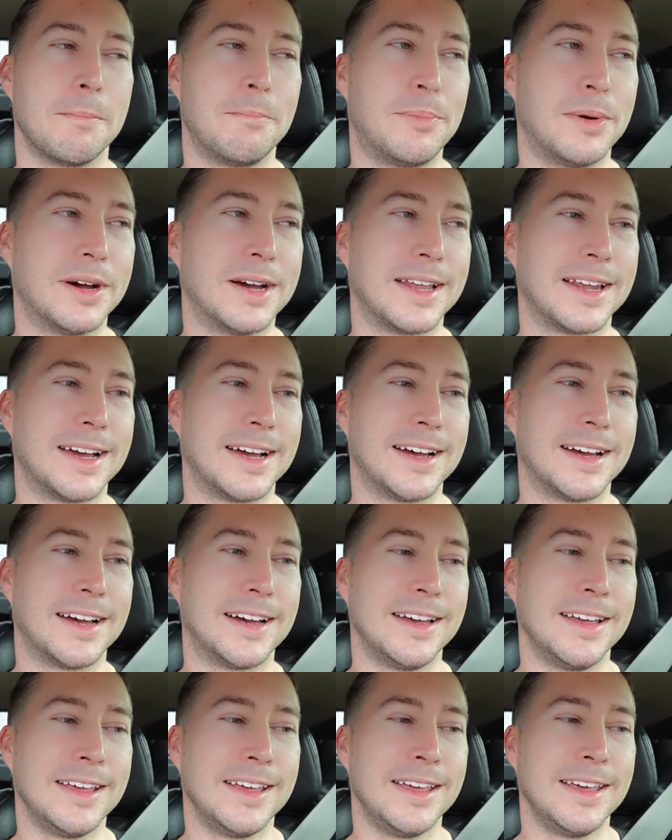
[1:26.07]

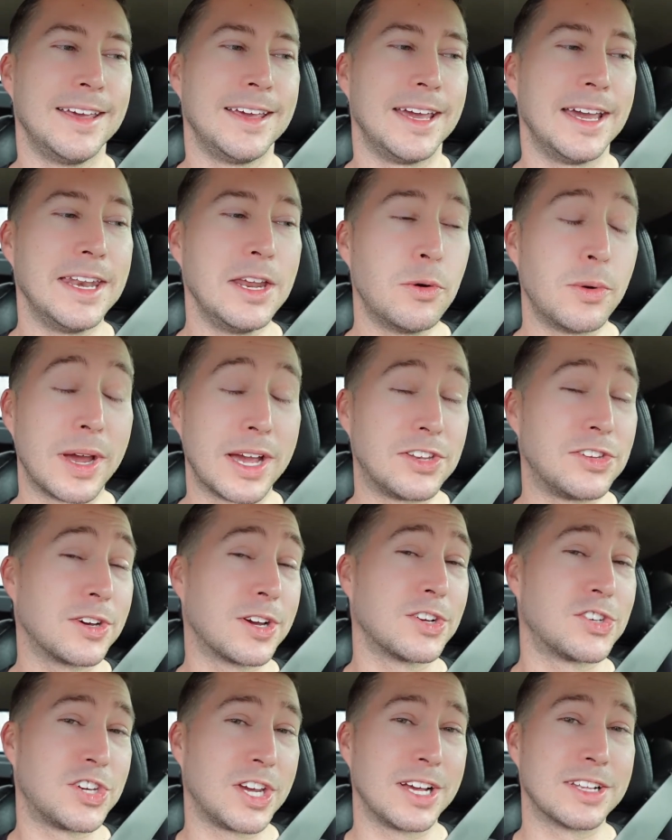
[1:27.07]
But anyway, I took
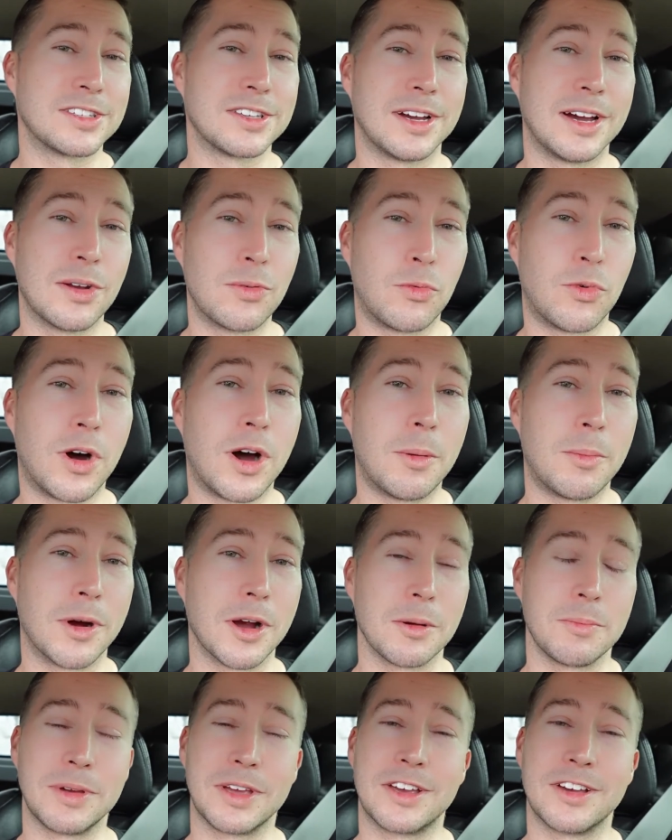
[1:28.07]
a chance on
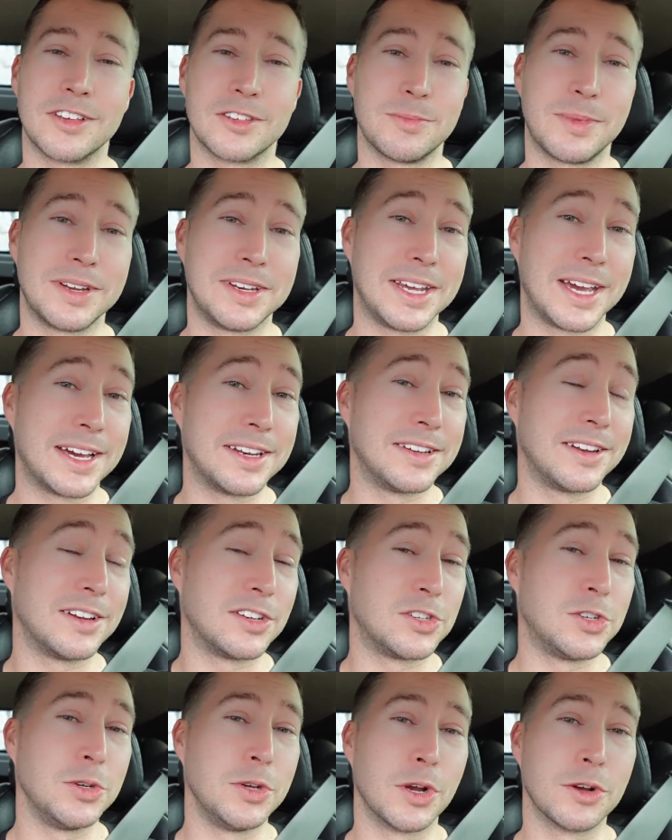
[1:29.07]
Walmart because my dad did
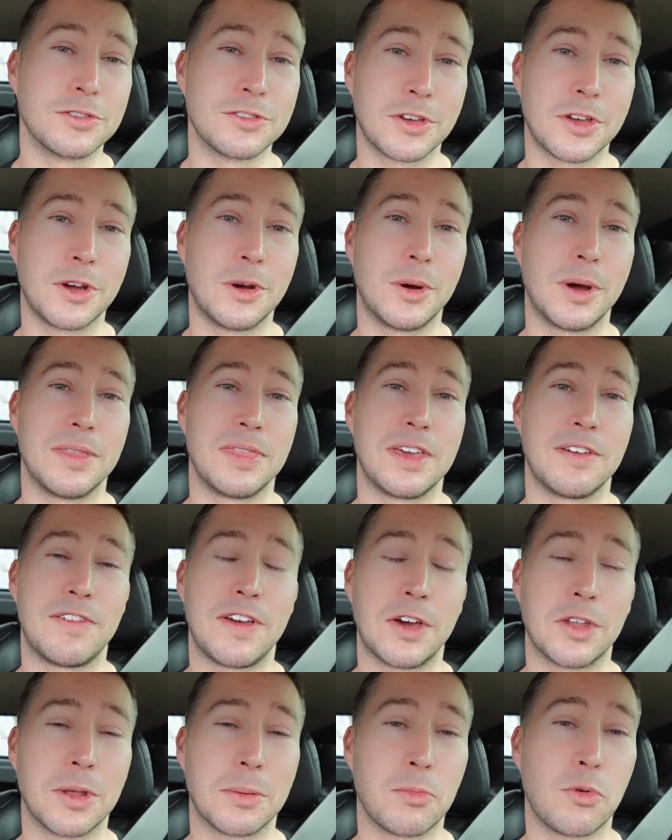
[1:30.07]
it 2 years ago, and they've
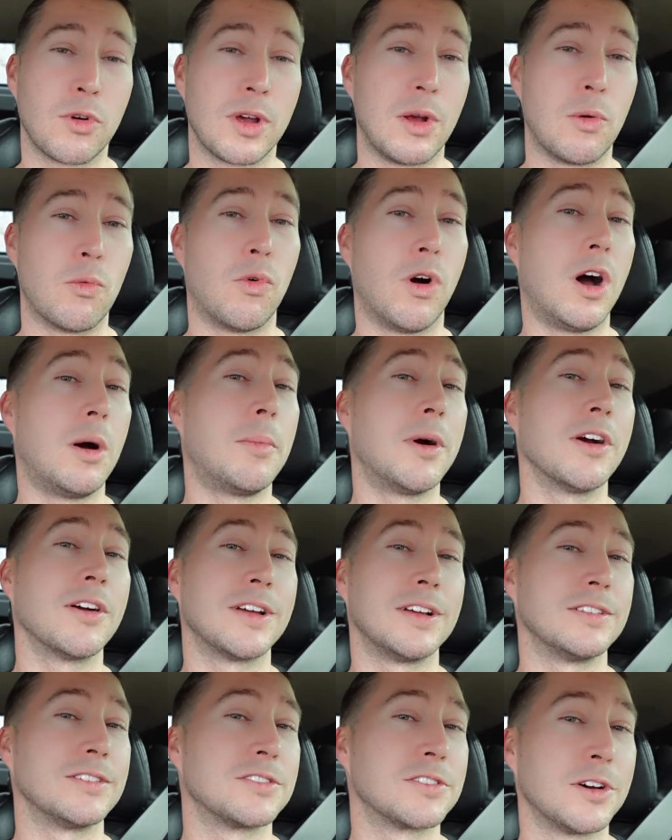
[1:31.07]
held up great. Walmart
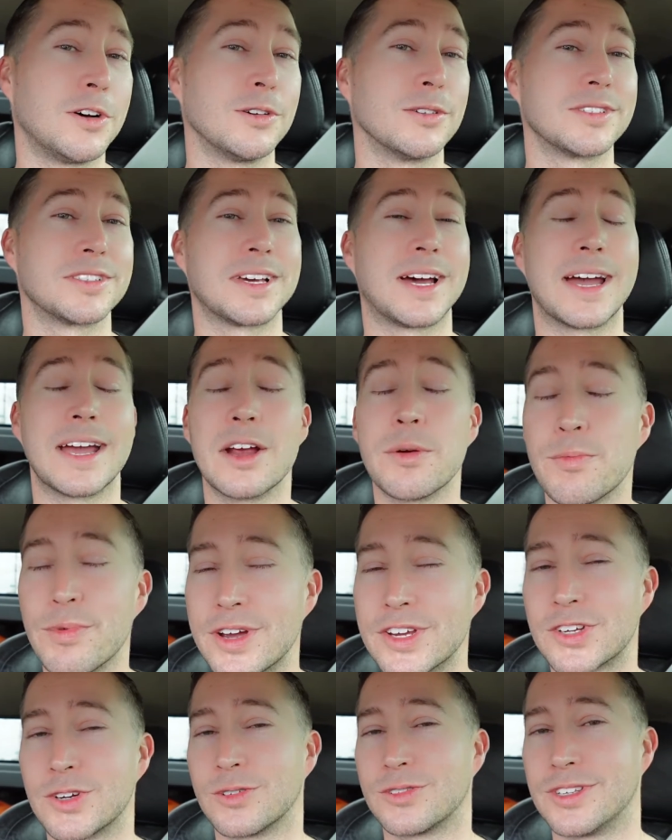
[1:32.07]
installs tire
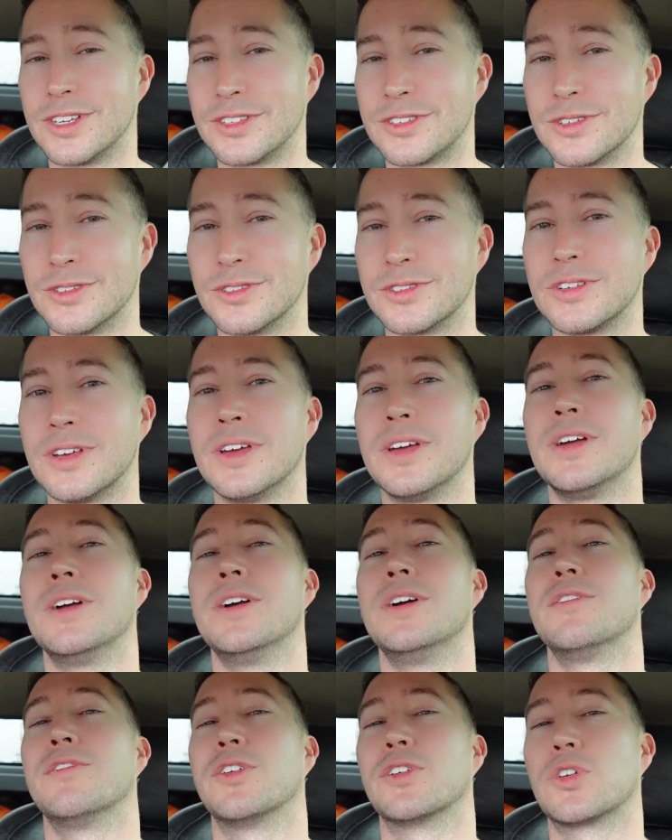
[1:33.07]
pressure sensors
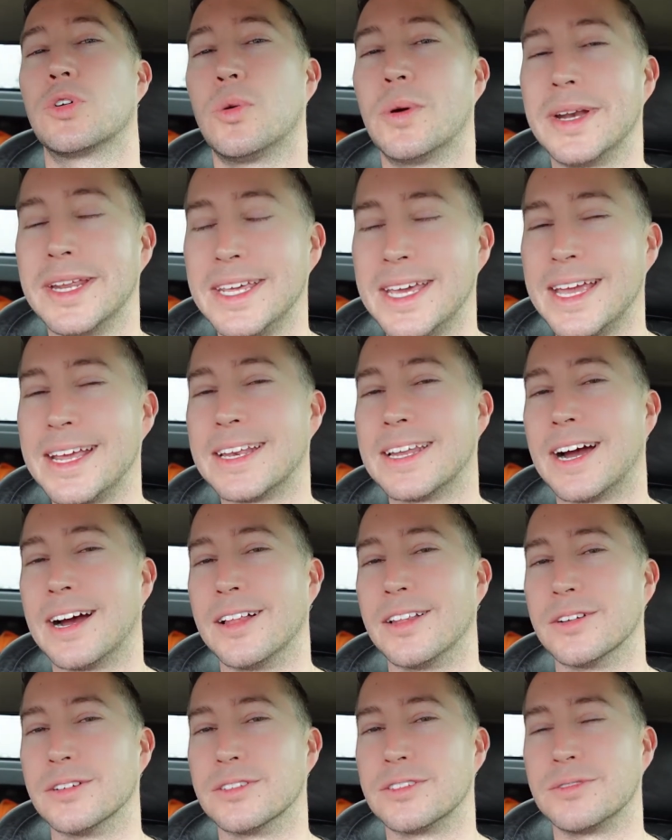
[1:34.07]
for
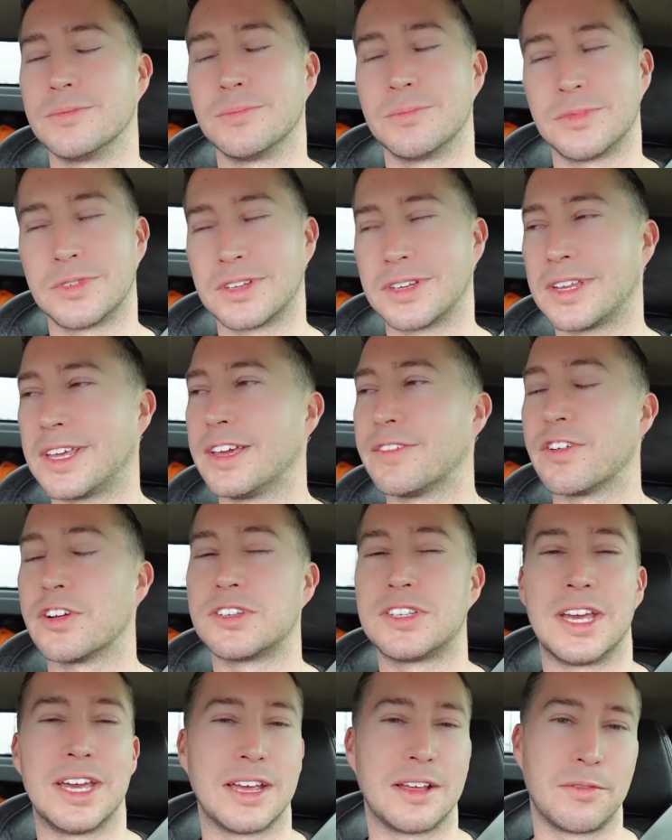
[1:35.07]
$28, give or
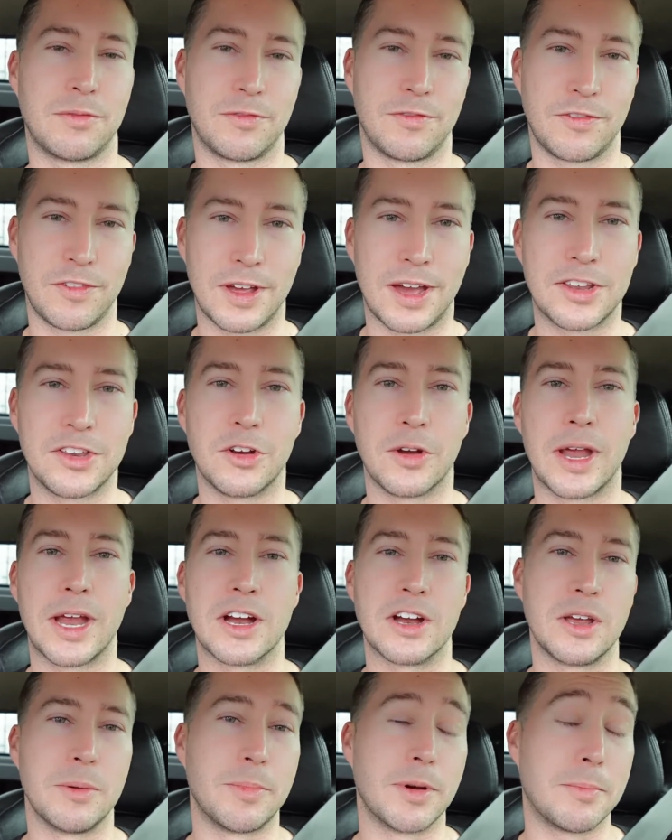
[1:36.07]
take on your
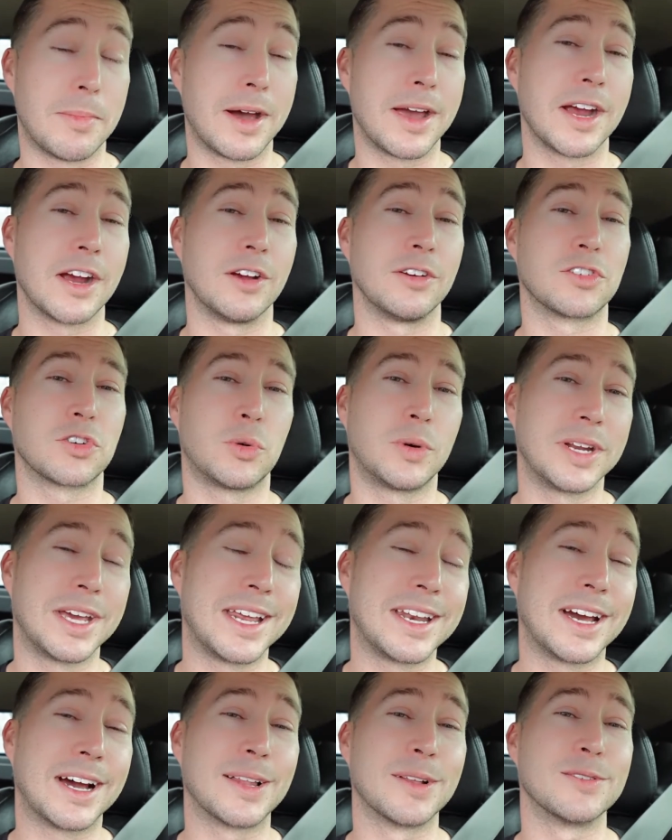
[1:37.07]
area, but my area is
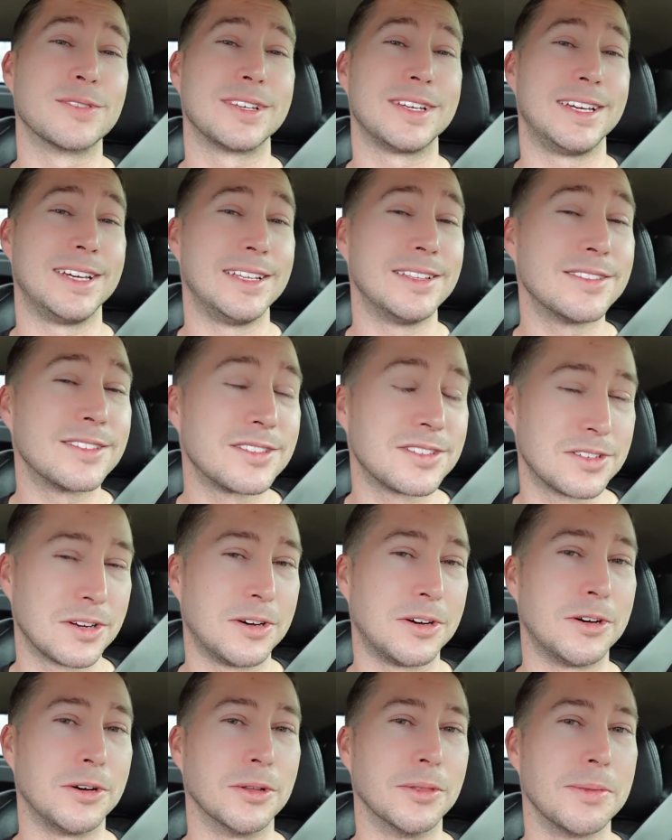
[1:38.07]
$28
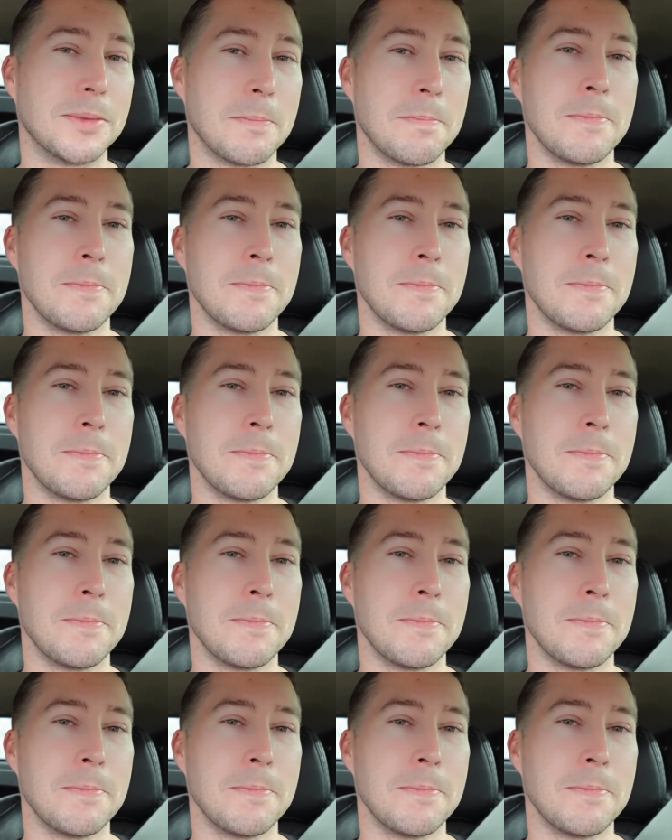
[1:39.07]
installed.